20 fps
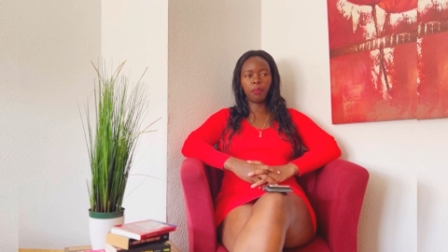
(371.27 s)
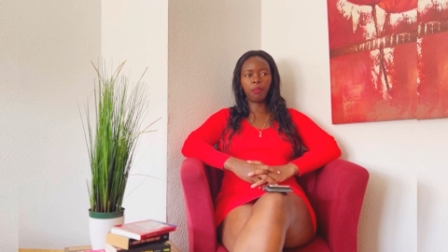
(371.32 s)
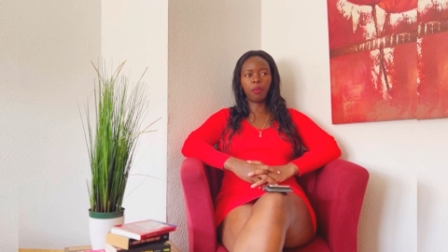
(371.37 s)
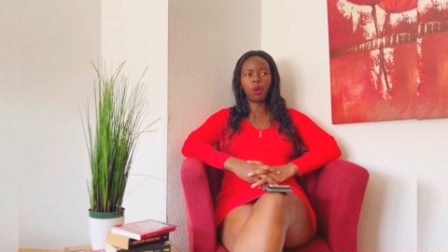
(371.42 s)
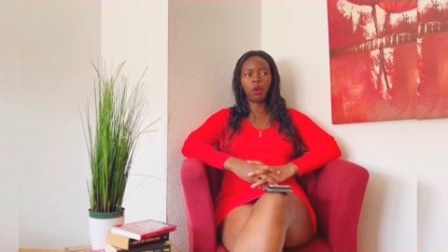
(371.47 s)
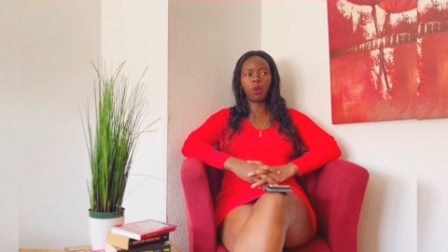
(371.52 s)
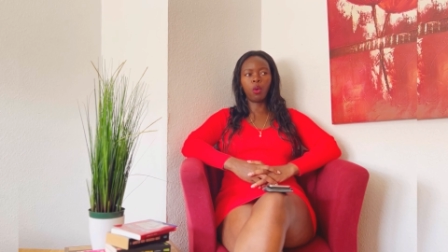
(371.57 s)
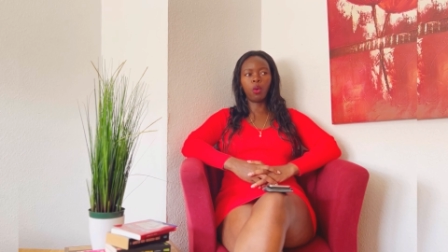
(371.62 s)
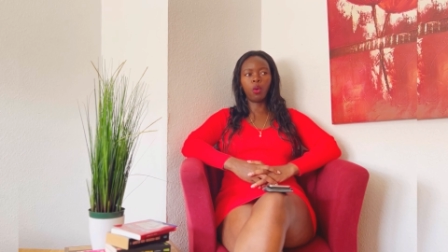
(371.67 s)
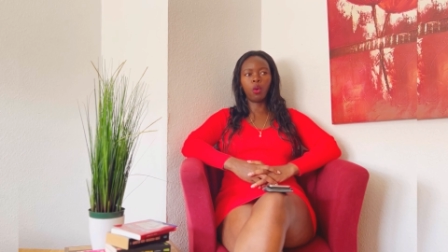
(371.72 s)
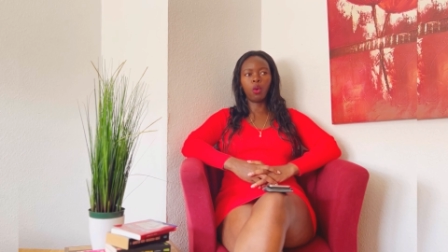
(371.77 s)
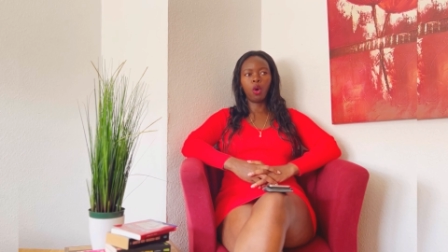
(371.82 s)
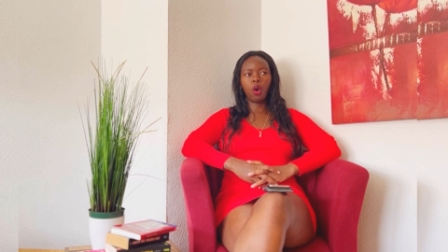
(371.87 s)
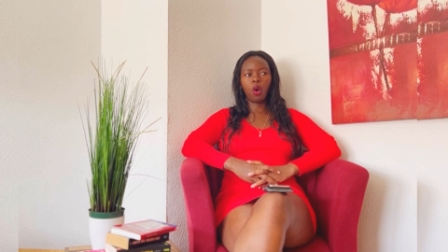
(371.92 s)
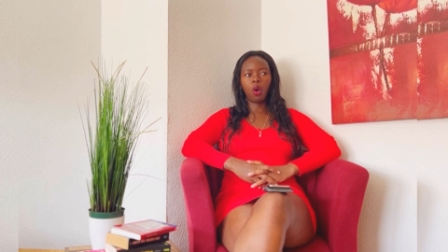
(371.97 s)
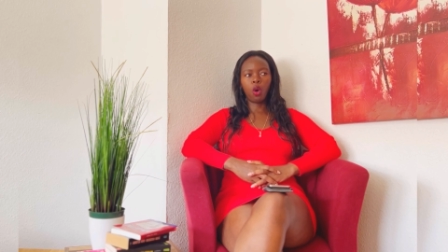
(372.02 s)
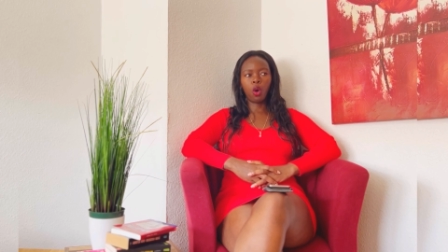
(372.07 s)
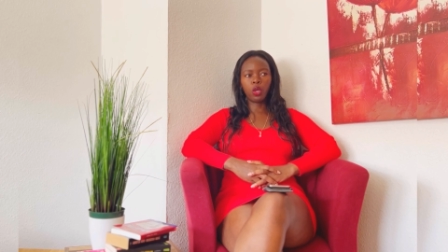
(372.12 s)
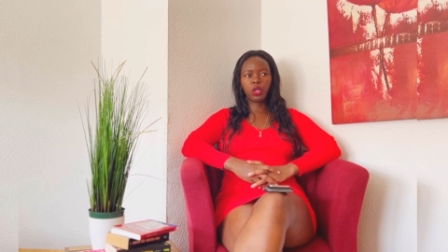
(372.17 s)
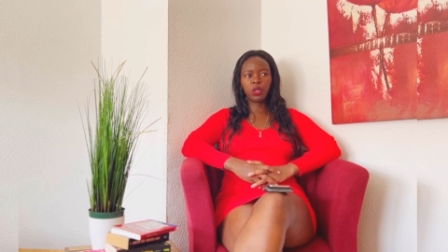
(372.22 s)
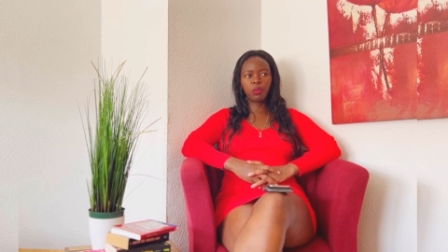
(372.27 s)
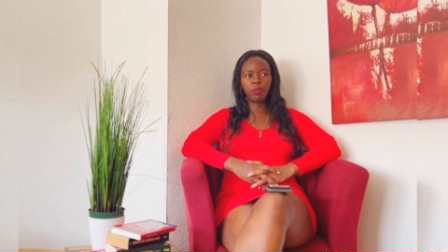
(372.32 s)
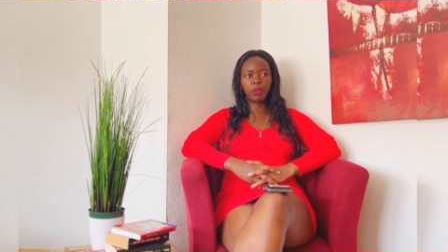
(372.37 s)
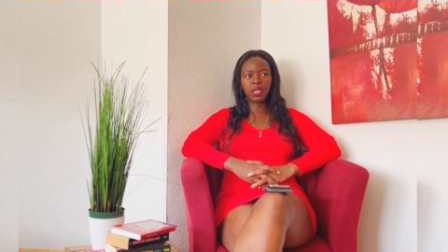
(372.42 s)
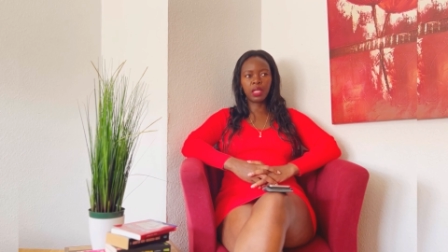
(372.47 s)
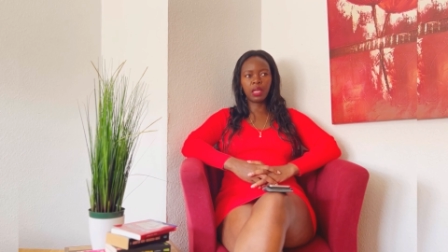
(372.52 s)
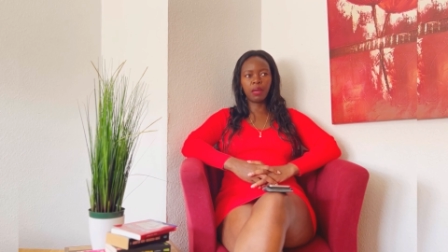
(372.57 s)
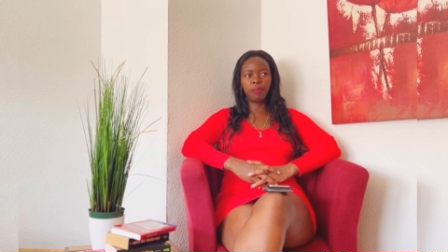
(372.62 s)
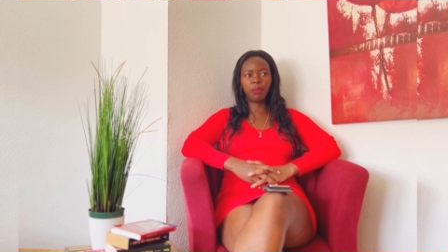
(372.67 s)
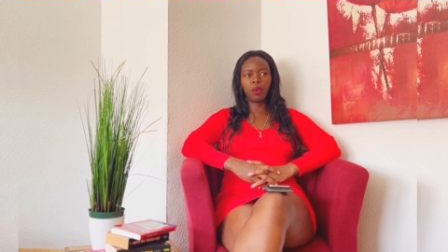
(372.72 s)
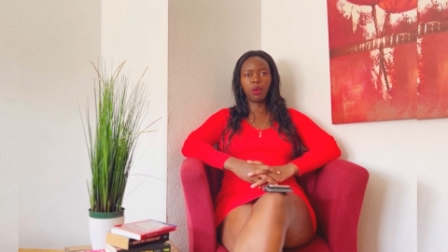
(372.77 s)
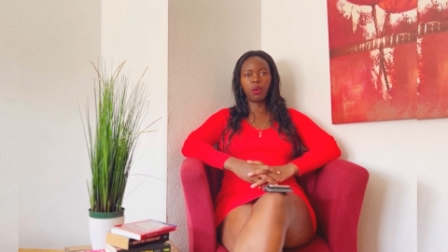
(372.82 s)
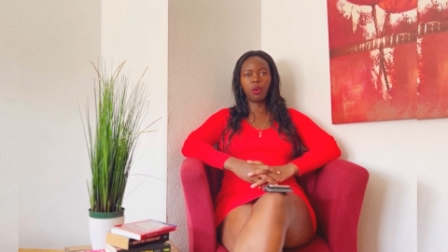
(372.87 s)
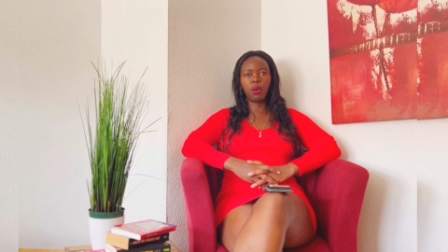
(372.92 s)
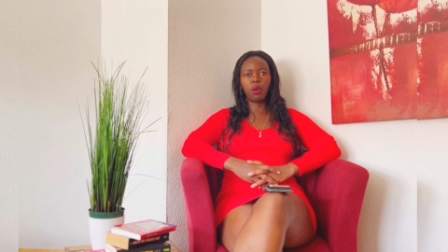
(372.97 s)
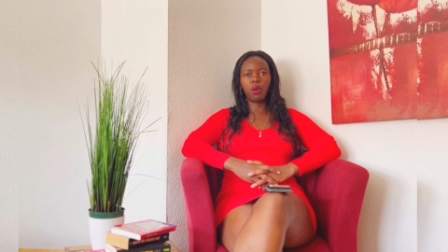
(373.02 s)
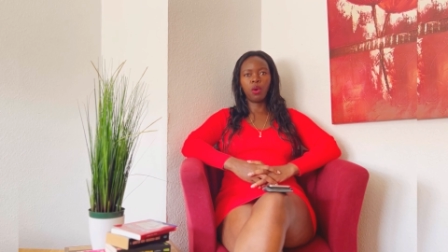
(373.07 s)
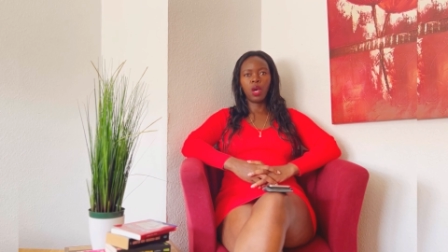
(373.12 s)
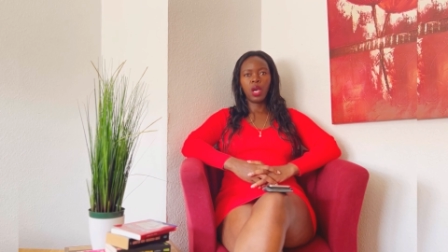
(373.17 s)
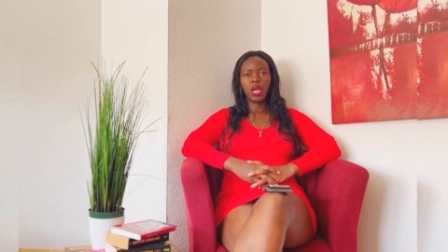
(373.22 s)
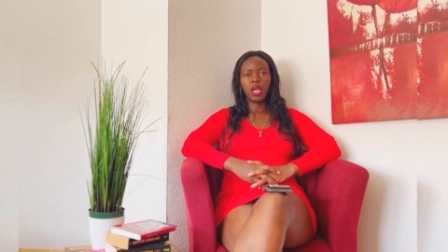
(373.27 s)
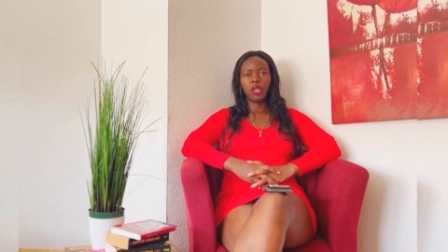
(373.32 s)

more hospitable,